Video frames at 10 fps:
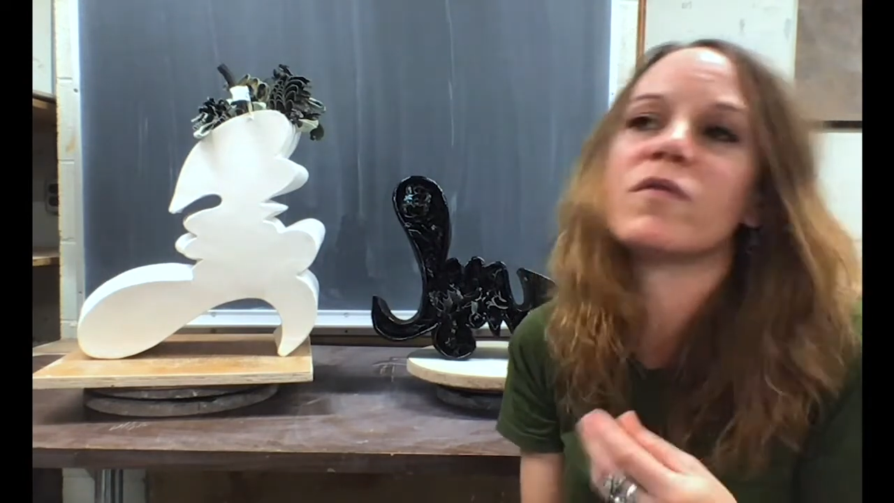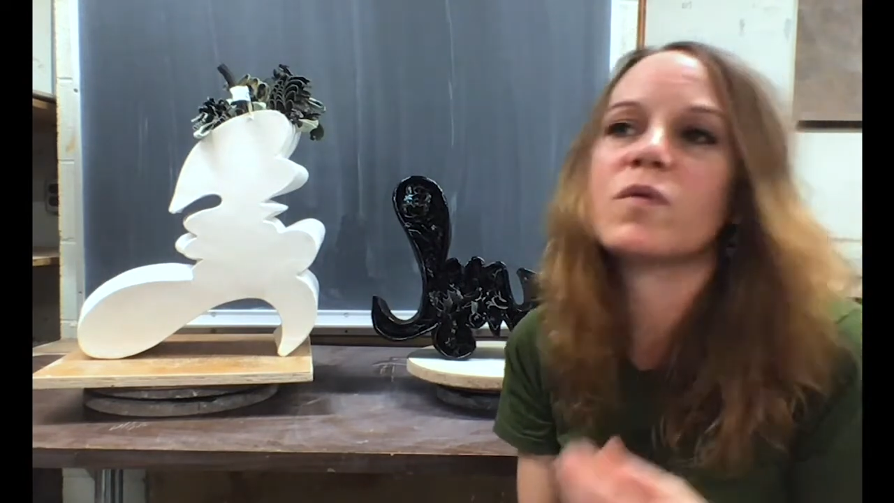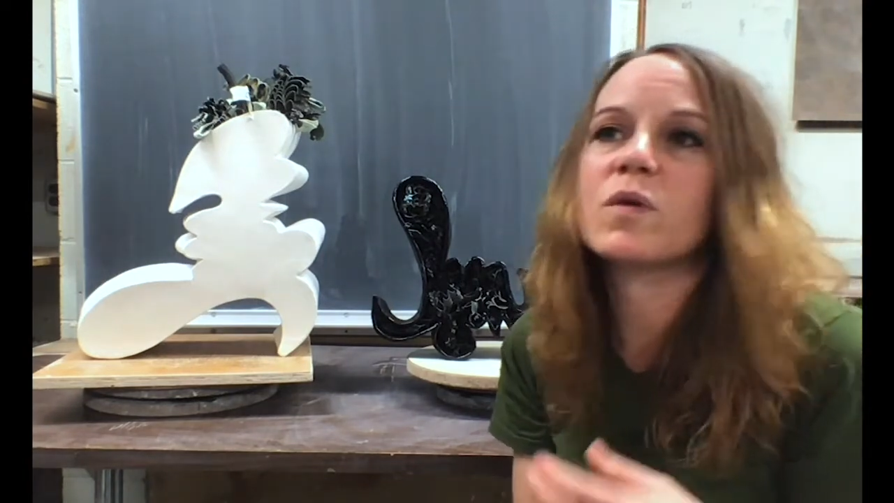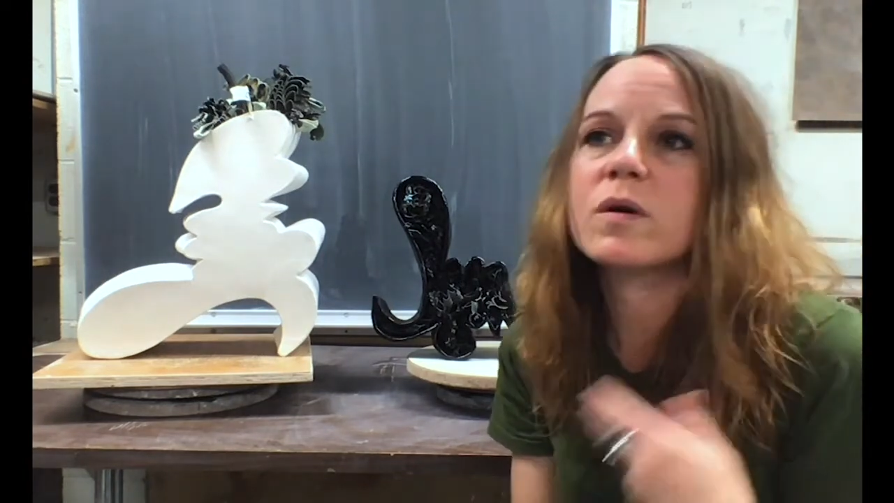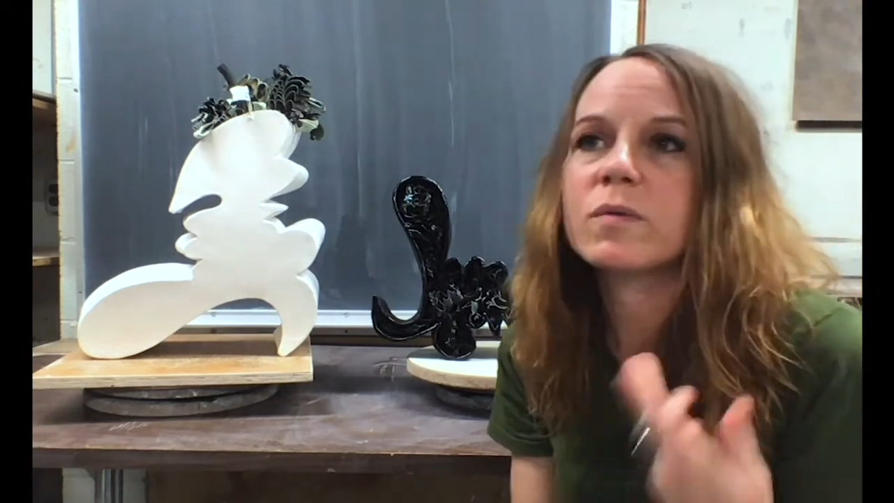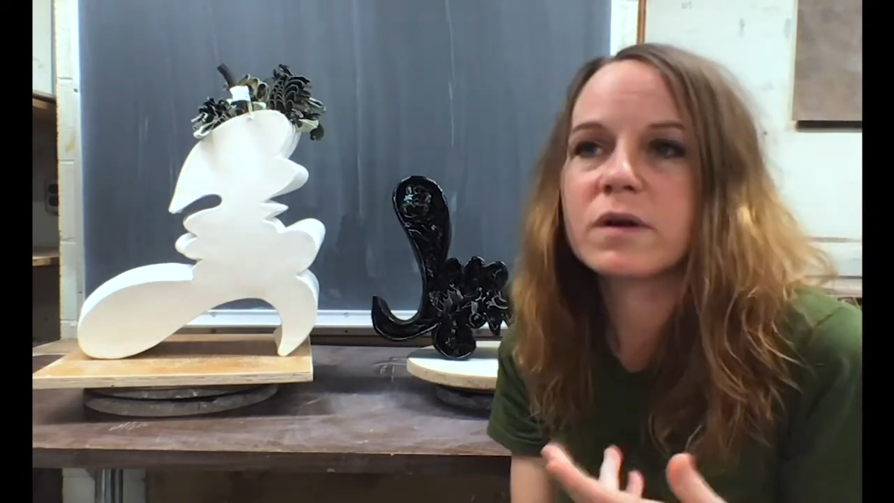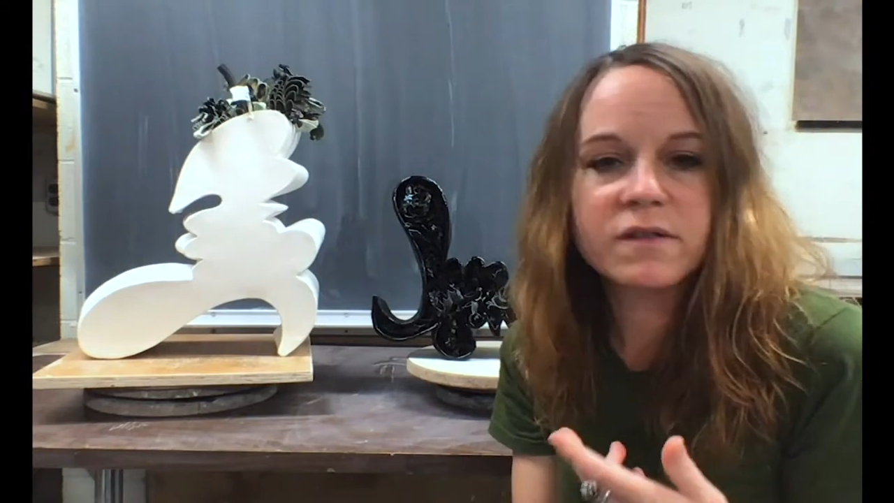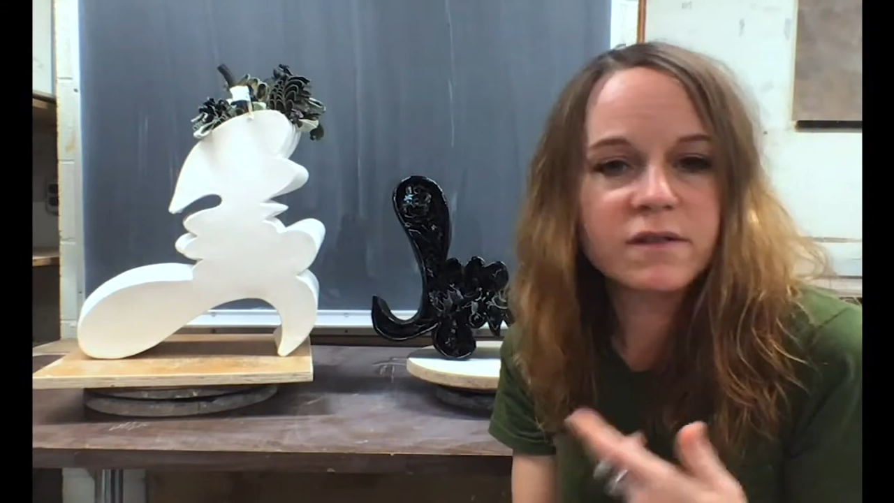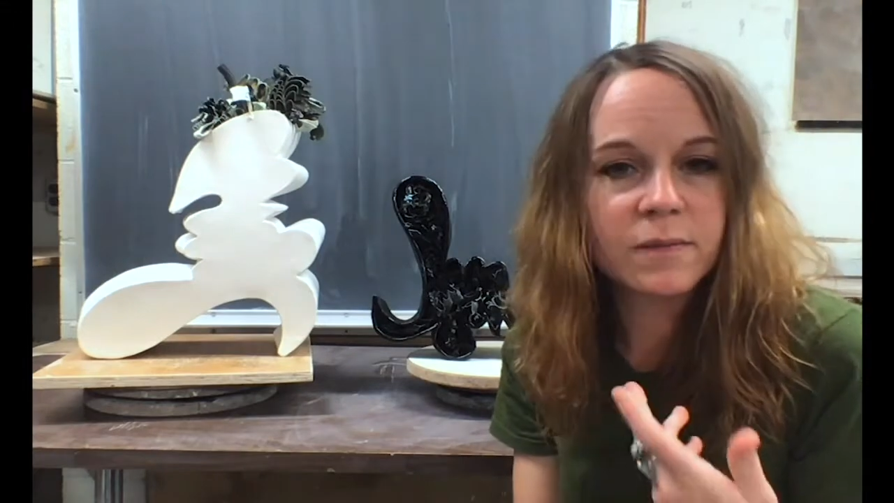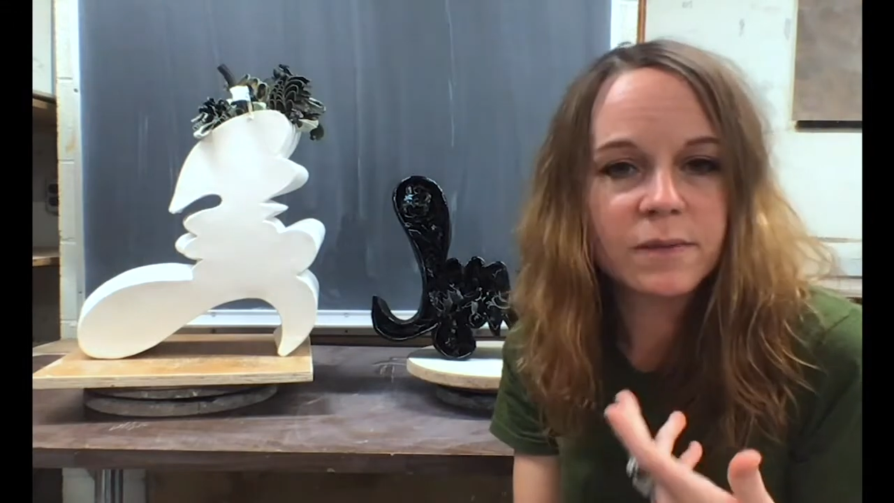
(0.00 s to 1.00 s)
for
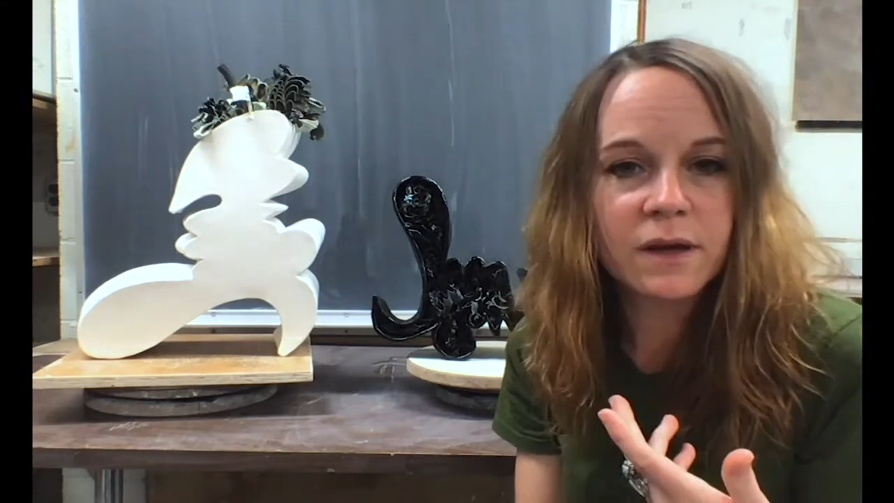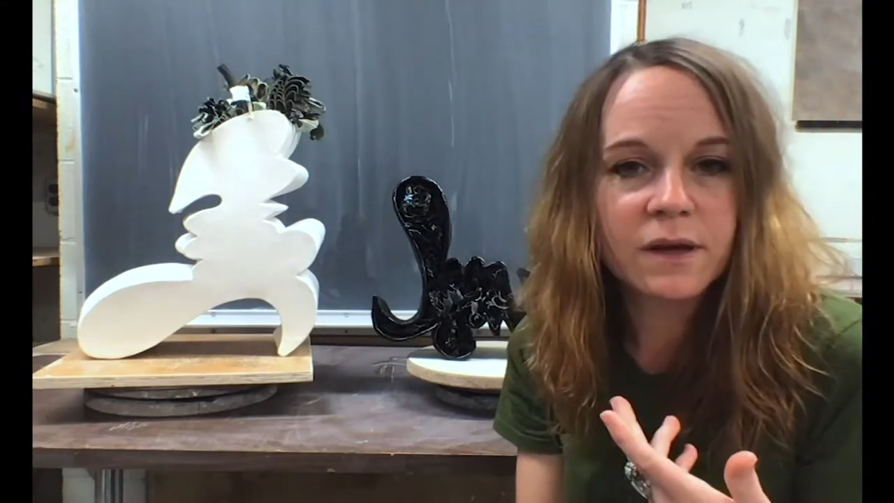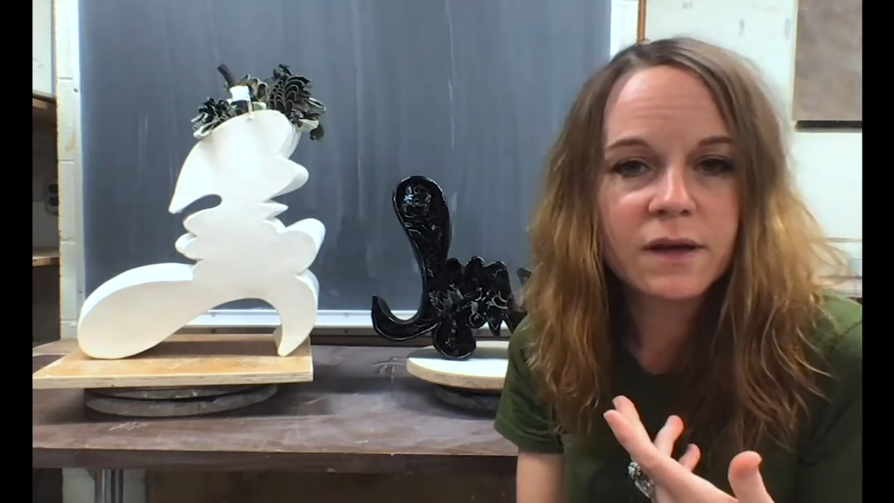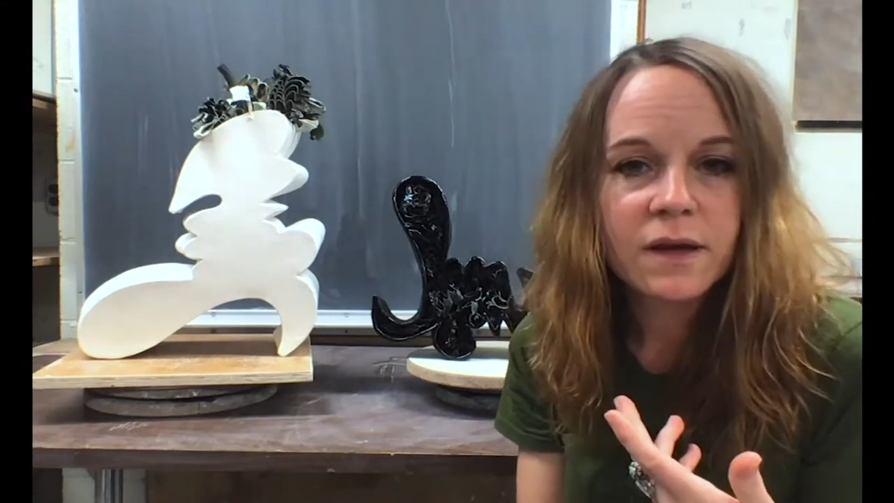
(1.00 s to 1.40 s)
words to be